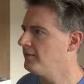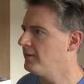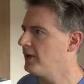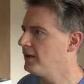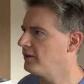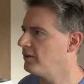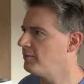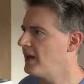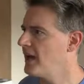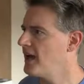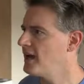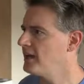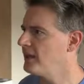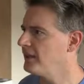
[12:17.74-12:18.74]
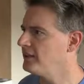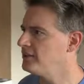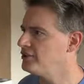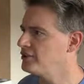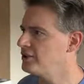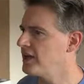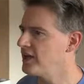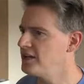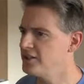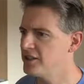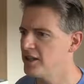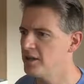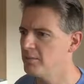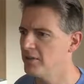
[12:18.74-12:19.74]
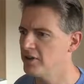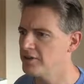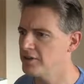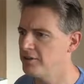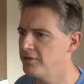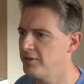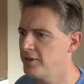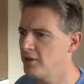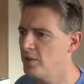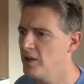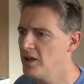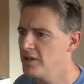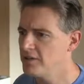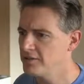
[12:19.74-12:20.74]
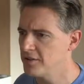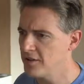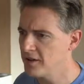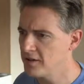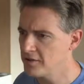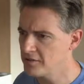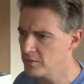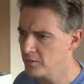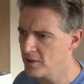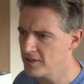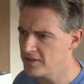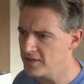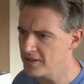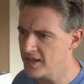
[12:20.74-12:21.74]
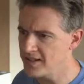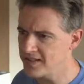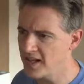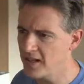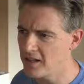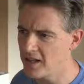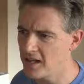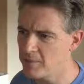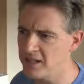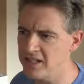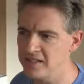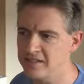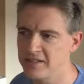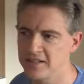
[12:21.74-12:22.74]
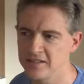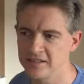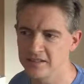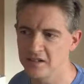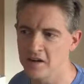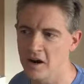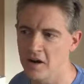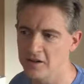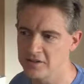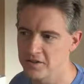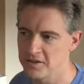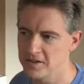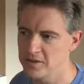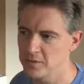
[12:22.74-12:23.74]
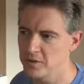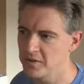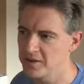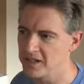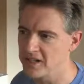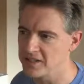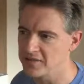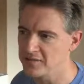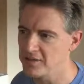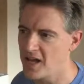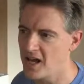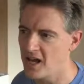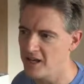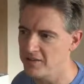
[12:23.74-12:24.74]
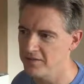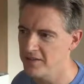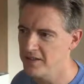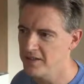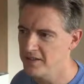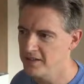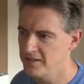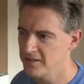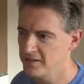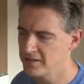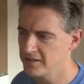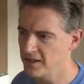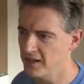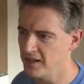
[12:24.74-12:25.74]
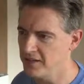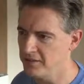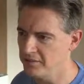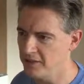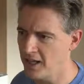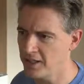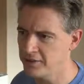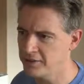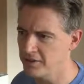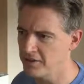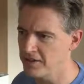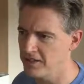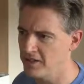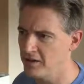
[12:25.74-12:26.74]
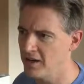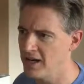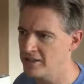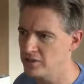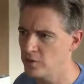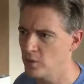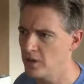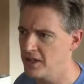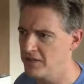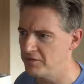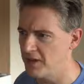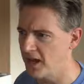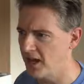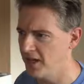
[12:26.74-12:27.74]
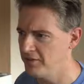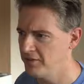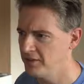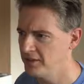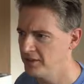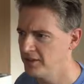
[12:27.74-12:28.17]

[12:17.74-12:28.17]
If I go back, I can change the immersive view. So there's ones and they tell how many seats there are. So this one only has 5. This kind of lecture theater has 25.